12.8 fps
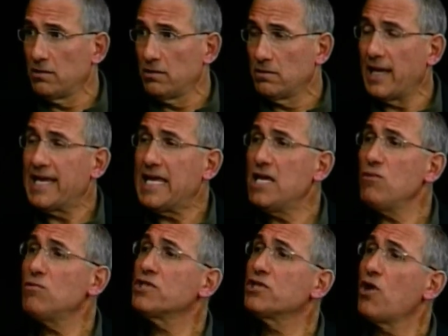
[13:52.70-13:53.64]
that he
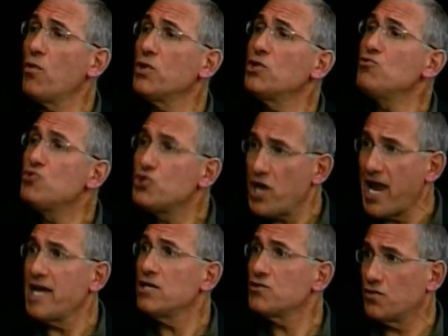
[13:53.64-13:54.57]
was going to
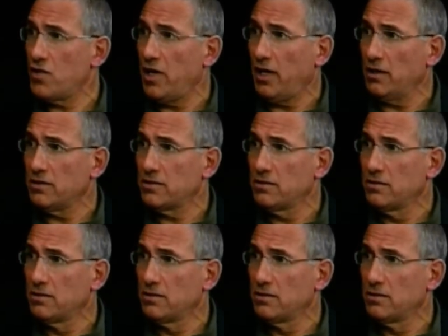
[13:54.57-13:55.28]
change things,